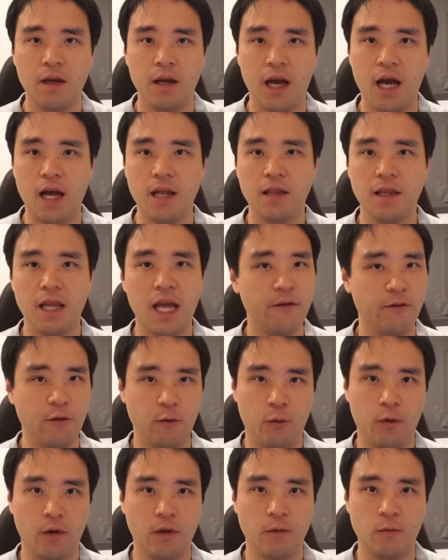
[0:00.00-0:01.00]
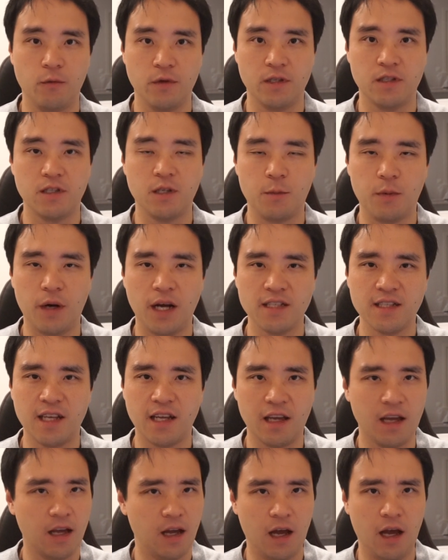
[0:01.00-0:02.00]
and everyone was surprised,
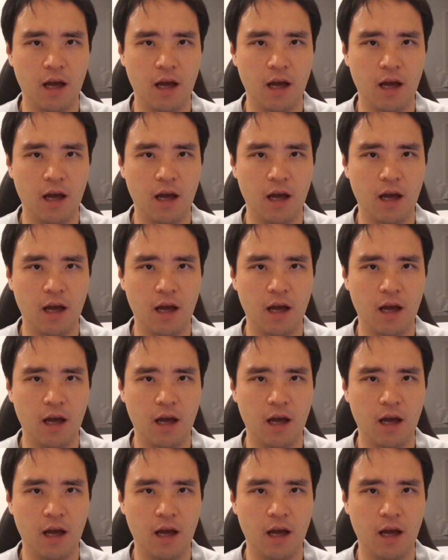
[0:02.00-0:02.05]
like,